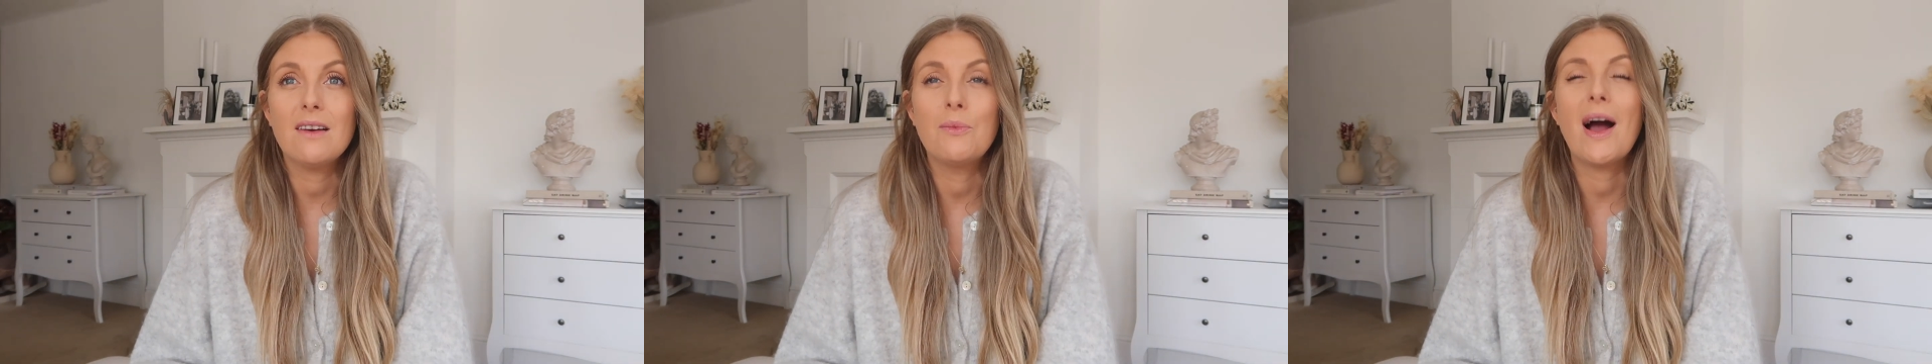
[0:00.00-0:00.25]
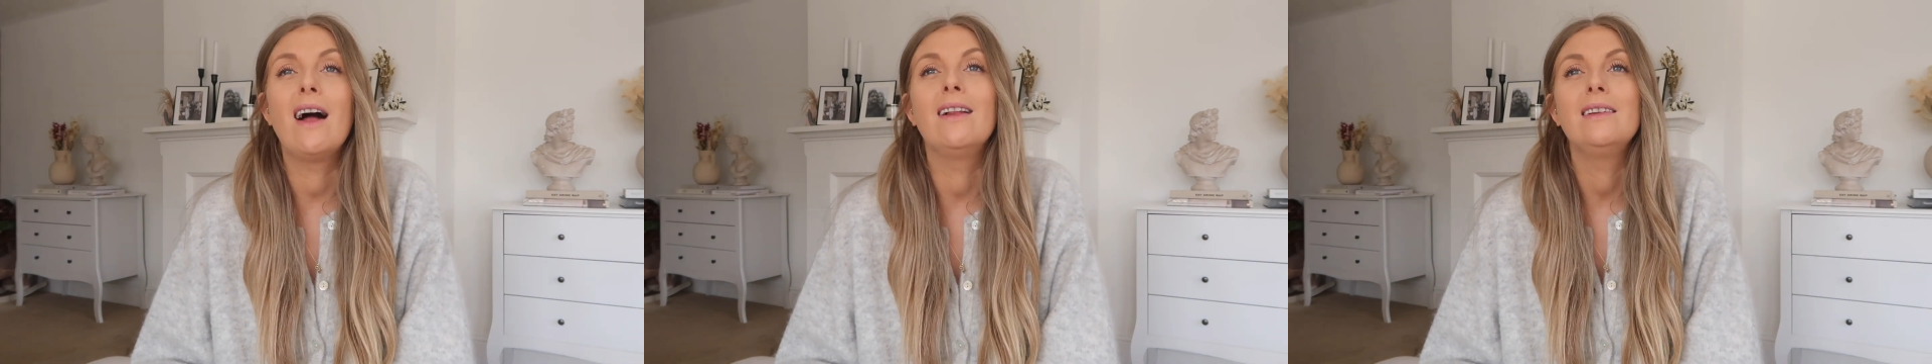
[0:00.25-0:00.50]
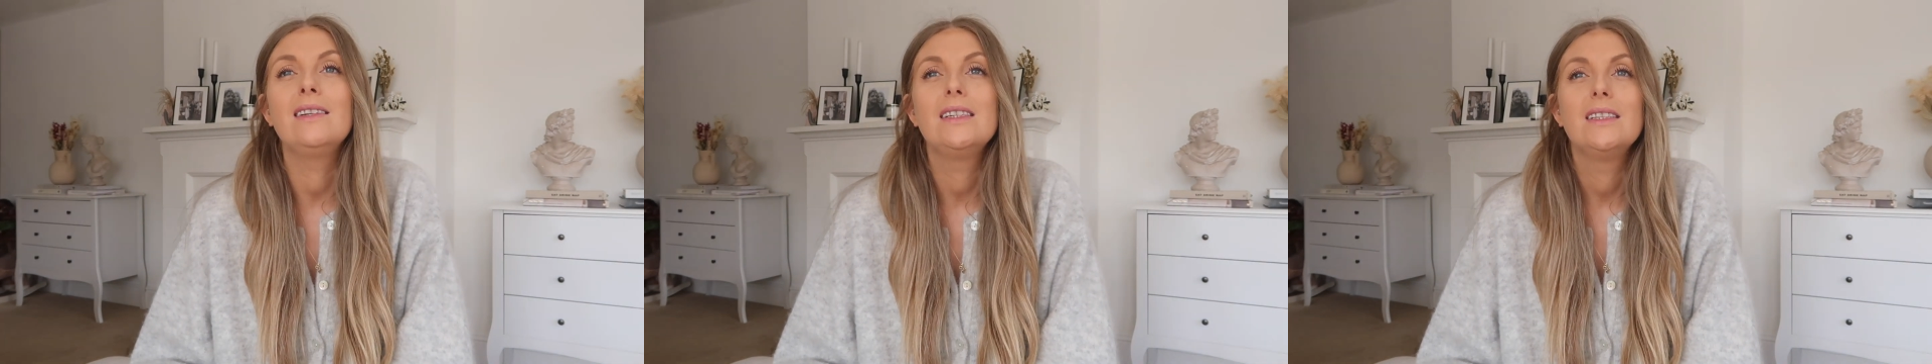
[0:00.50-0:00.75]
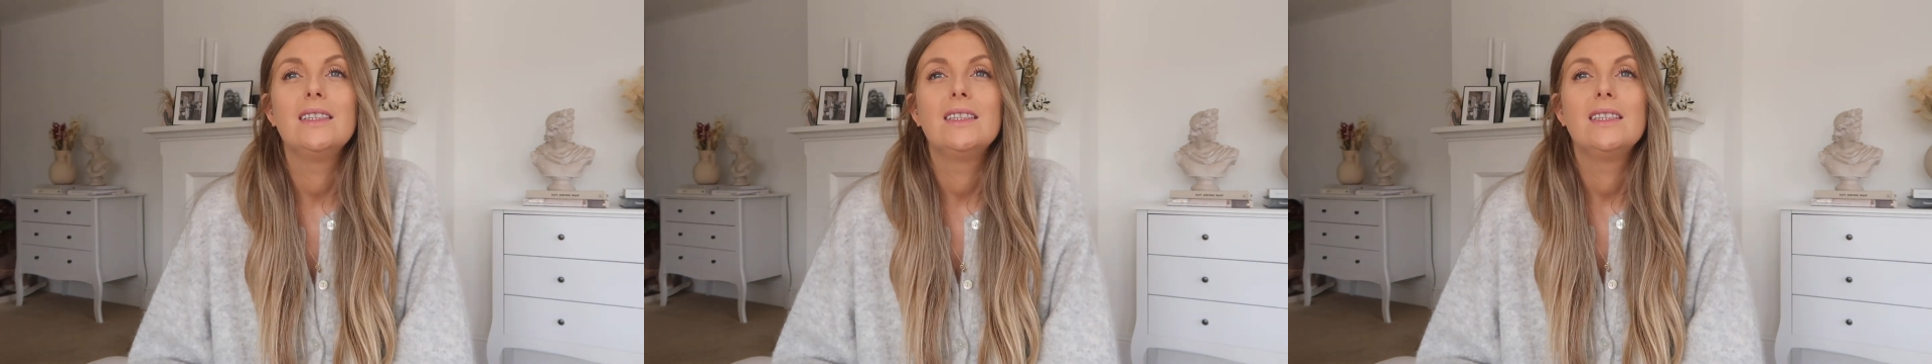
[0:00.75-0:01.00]
Well,
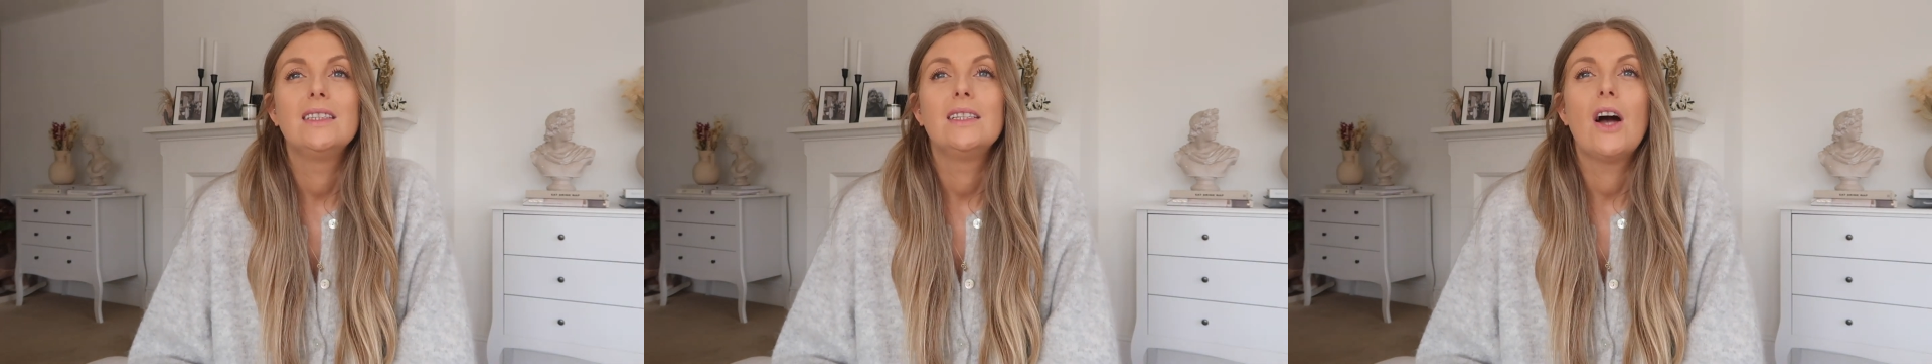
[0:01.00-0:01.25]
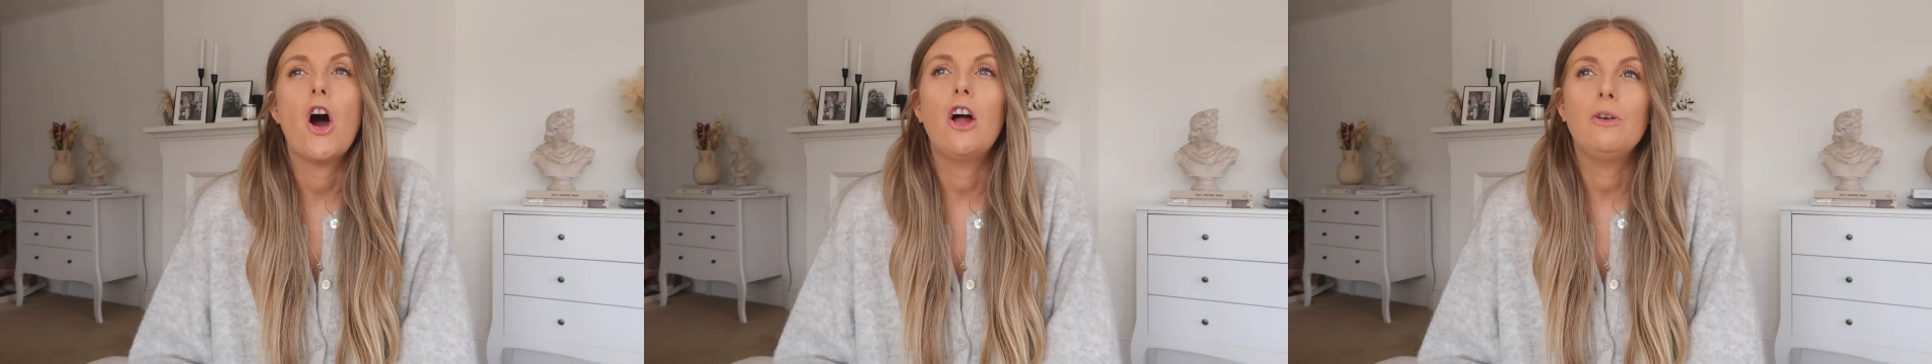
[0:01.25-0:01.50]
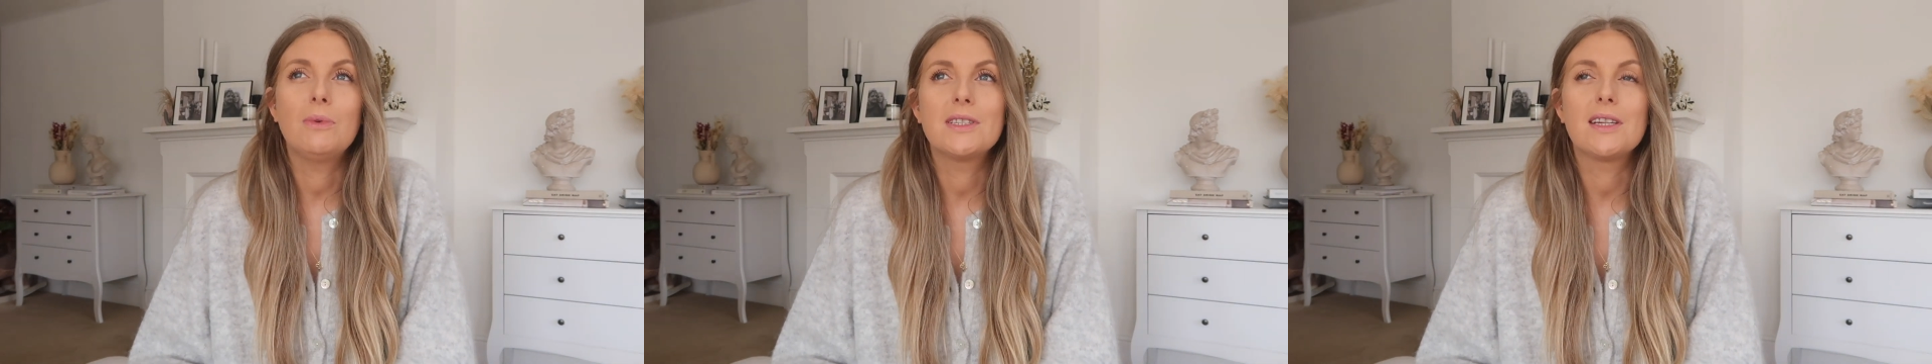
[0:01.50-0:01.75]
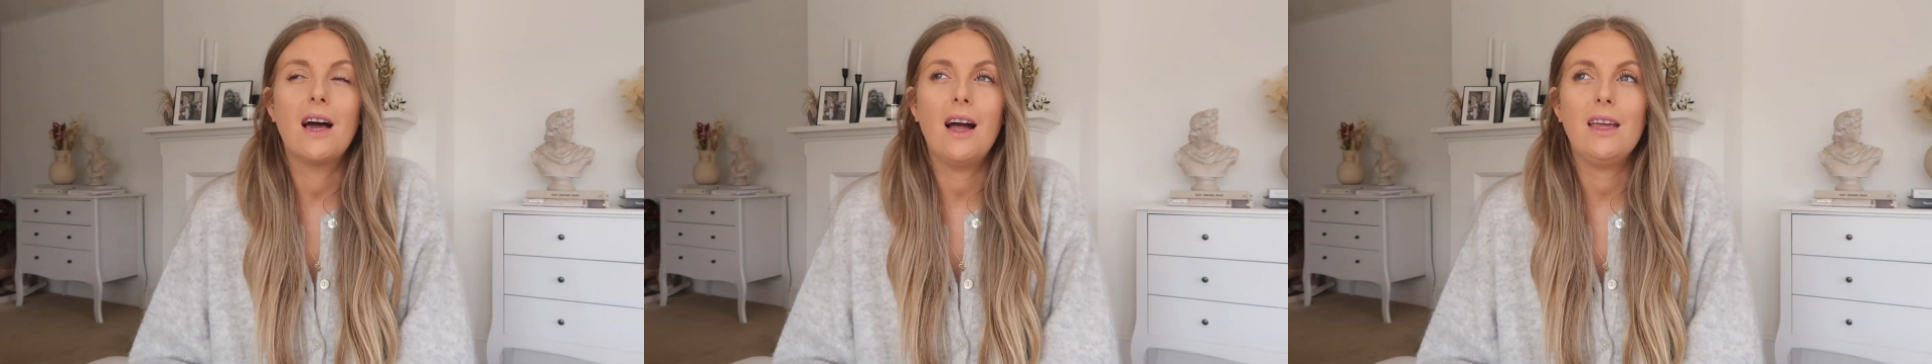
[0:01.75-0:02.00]
I
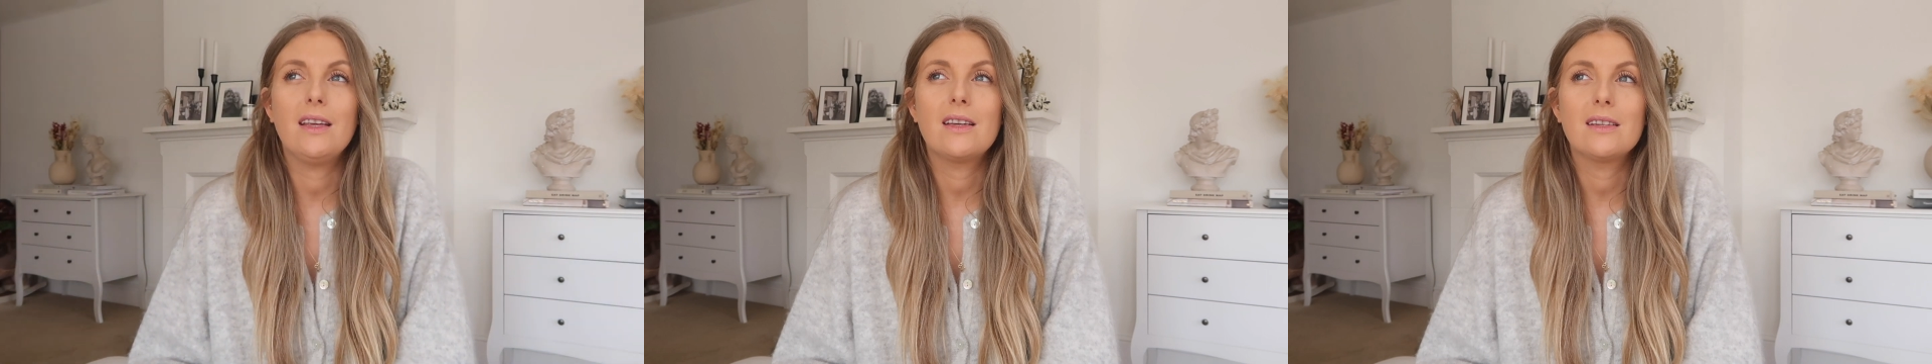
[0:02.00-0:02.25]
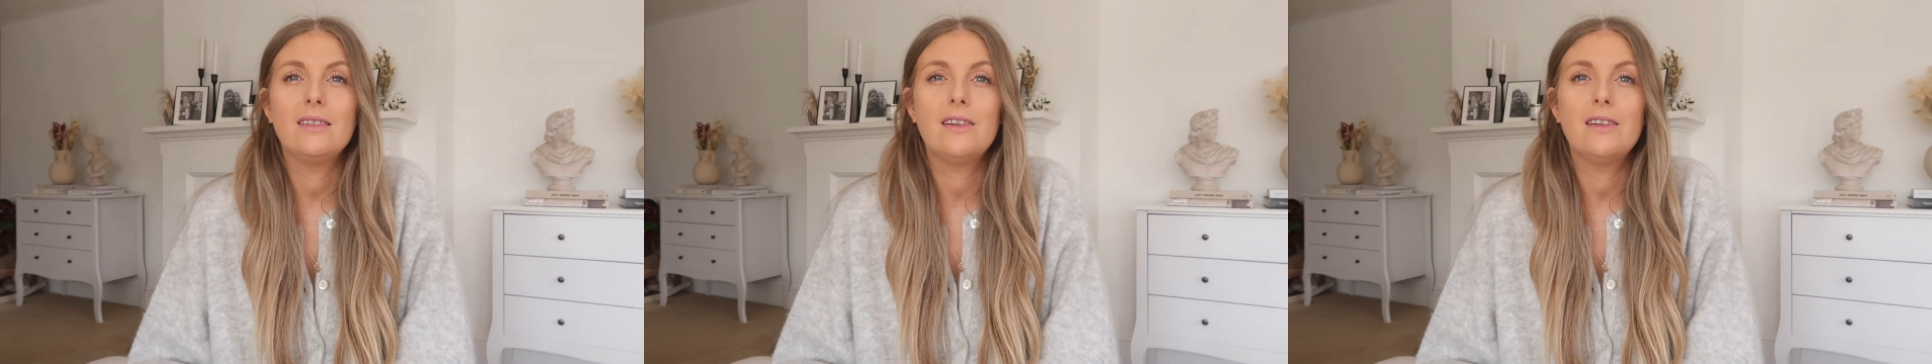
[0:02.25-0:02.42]
was like